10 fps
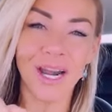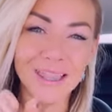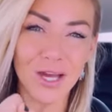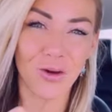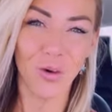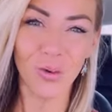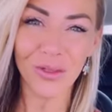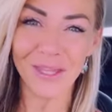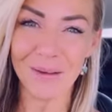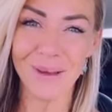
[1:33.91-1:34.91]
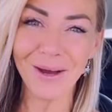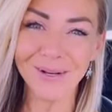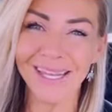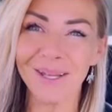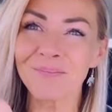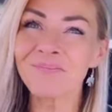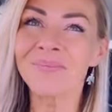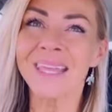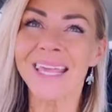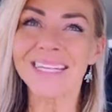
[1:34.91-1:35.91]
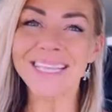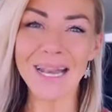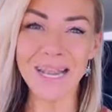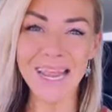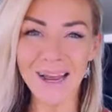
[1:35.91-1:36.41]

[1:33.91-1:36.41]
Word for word: And the cool thing about it is that